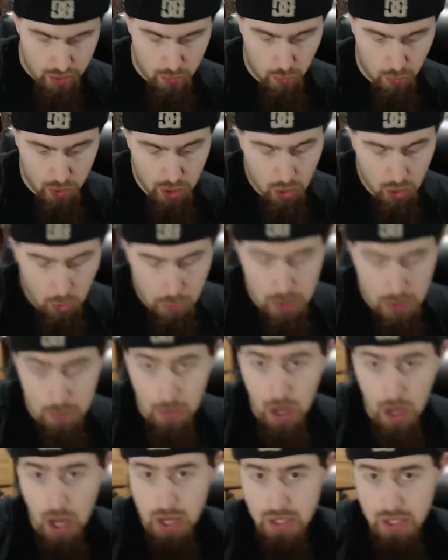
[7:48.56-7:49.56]
going to open the
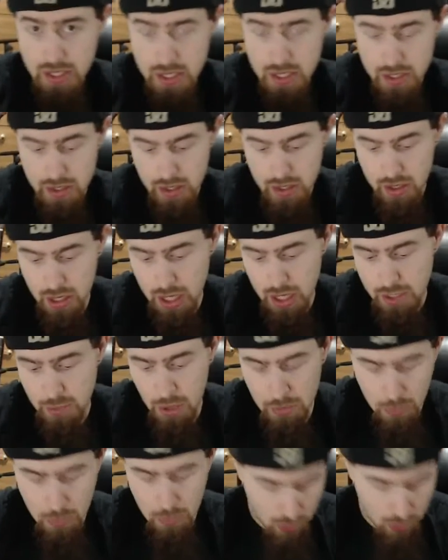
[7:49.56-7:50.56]
box. You guys probably
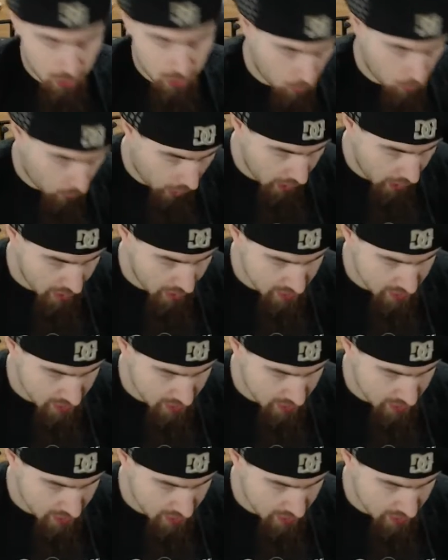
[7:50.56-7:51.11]
wondering, why is